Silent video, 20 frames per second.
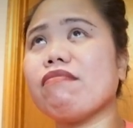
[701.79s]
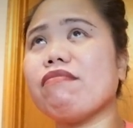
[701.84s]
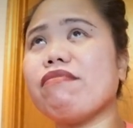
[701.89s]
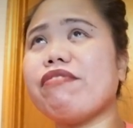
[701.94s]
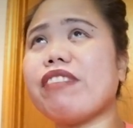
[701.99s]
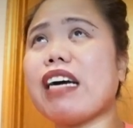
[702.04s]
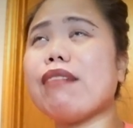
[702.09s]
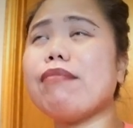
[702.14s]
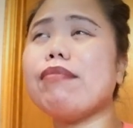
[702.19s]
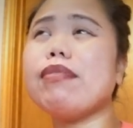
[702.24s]

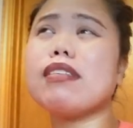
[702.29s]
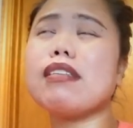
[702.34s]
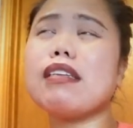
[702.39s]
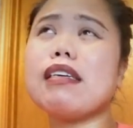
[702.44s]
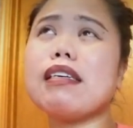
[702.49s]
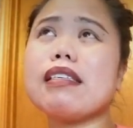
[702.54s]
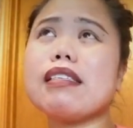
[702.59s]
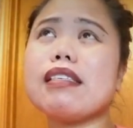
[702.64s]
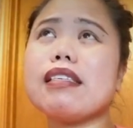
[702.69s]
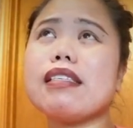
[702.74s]
5
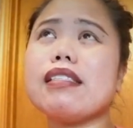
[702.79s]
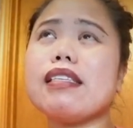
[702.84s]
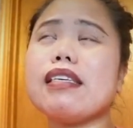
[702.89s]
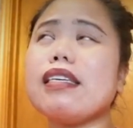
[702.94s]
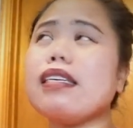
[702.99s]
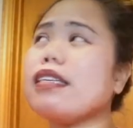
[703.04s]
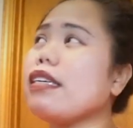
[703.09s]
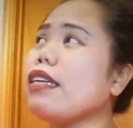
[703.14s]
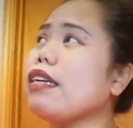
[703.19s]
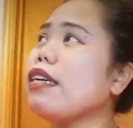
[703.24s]
o'clock, I
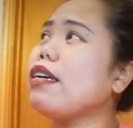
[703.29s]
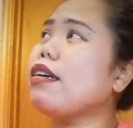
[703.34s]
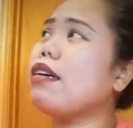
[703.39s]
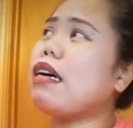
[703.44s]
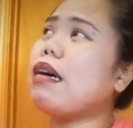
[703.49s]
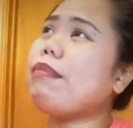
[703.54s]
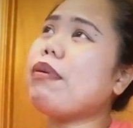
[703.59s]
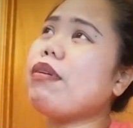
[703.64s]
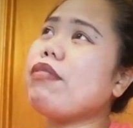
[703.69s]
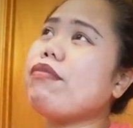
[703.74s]
think
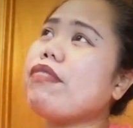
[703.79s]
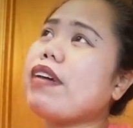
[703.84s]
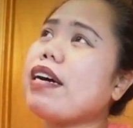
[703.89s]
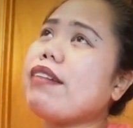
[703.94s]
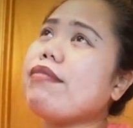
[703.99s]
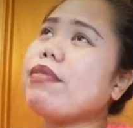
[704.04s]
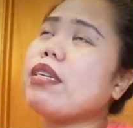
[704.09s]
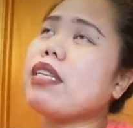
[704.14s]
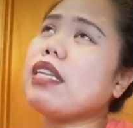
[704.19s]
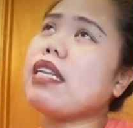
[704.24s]
about
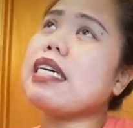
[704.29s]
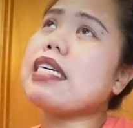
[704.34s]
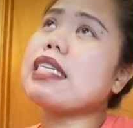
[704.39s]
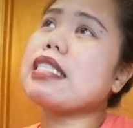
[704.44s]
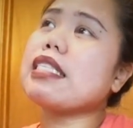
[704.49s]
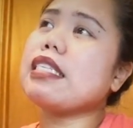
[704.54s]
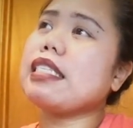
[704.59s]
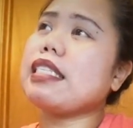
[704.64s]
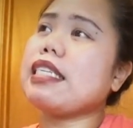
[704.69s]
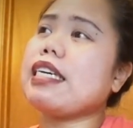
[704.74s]
5
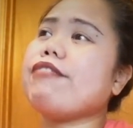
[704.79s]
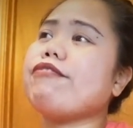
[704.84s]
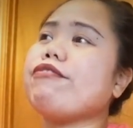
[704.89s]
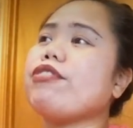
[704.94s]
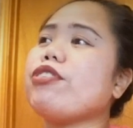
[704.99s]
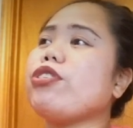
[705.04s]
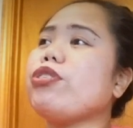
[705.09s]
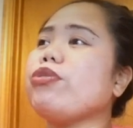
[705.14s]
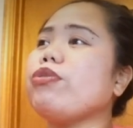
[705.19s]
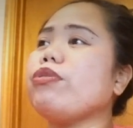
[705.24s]
o'clock this
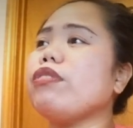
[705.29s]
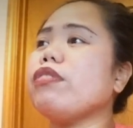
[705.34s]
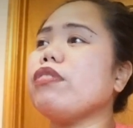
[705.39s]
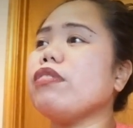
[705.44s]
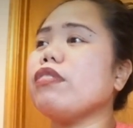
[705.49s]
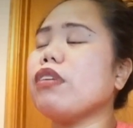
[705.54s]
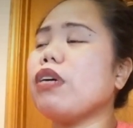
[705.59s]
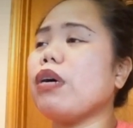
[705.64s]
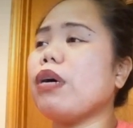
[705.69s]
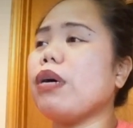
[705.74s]

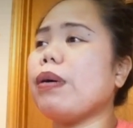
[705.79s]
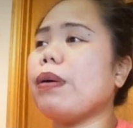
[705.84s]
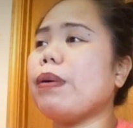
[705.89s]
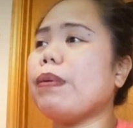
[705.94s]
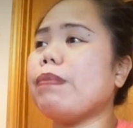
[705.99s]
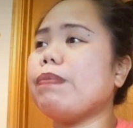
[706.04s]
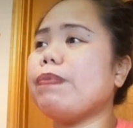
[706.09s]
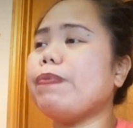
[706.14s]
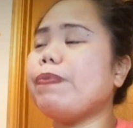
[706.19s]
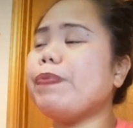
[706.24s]
afternoon,
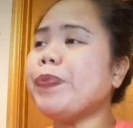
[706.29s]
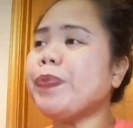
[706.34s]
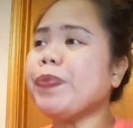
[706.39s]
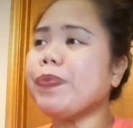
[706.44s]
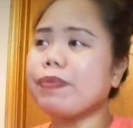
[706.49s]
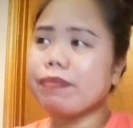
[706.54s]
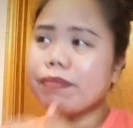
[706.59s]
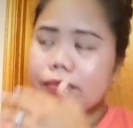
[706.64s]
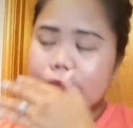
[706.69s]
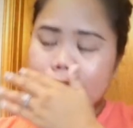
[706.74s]

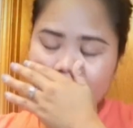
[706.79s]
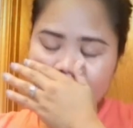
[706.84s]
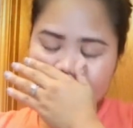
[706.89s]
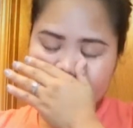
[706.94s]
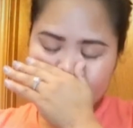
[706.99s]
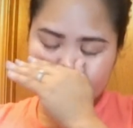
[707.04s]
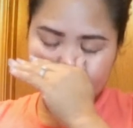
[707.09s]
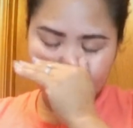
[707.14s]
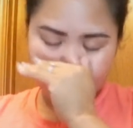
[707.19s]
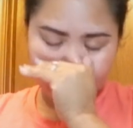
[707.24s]

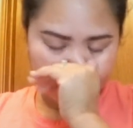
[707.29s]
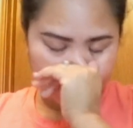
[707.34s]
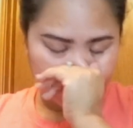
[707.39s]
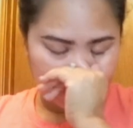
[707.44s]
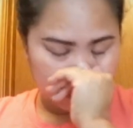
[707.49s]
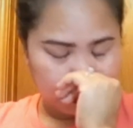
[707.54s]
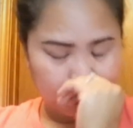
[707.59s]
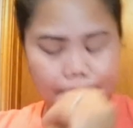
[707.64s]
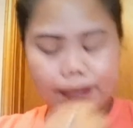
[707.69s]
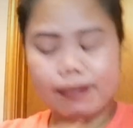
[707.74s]

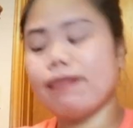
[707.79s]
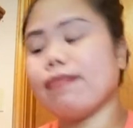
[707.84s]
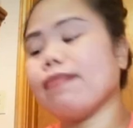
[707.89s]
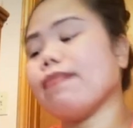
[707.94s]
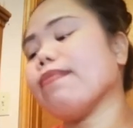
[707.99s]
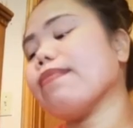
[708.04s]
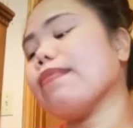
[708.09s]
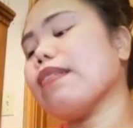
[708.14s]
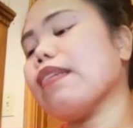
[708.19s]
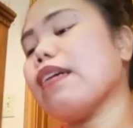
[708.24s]

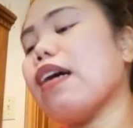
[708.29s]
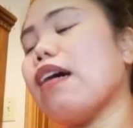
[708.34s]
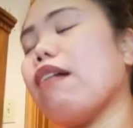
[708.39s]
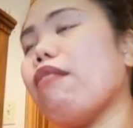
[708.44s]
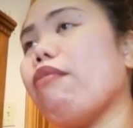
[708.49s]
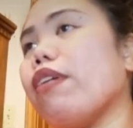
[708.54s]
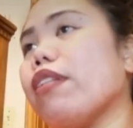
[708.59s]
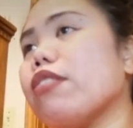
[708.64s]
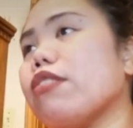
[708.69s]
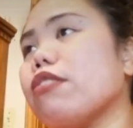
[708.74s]
I
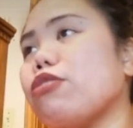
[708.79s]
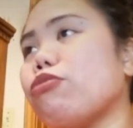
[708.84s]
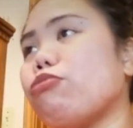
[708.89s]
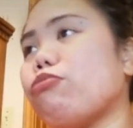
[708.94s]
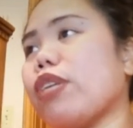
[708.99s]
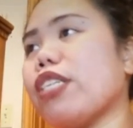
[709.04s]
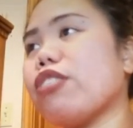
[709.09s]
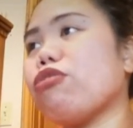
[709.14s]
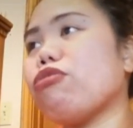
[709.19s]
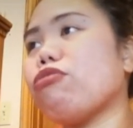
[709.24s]
went to the
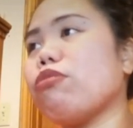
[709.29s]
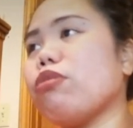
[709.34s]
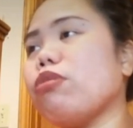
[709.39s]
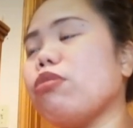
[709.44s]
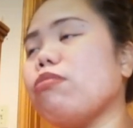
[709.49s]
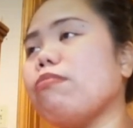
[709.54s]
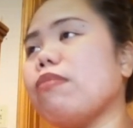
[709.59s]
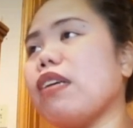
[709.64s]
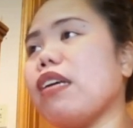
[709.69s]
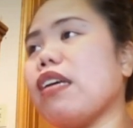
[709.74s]

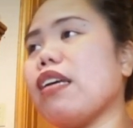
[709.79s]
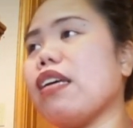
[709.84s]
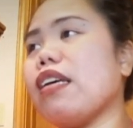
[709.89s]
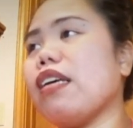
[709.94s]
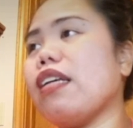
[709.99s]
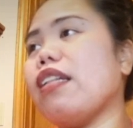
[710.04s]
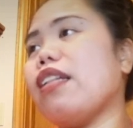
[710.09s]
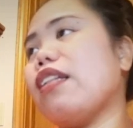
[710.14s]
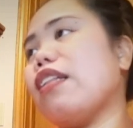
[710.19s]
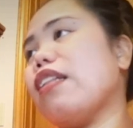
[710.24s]
restroom,
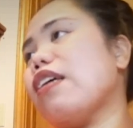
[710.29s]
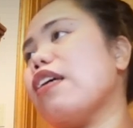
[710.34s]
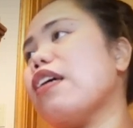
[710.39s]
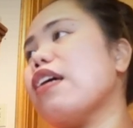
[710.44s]
and